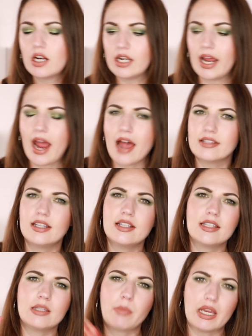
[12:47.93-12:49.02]
It like has
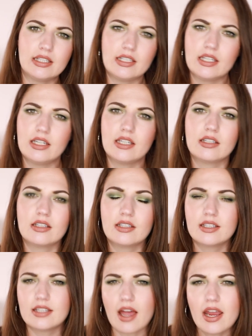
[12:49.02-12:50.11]
that spicy
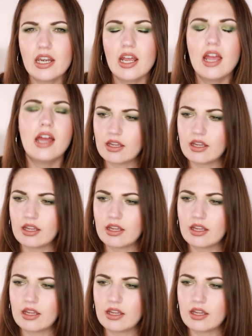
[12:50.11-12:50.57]
side.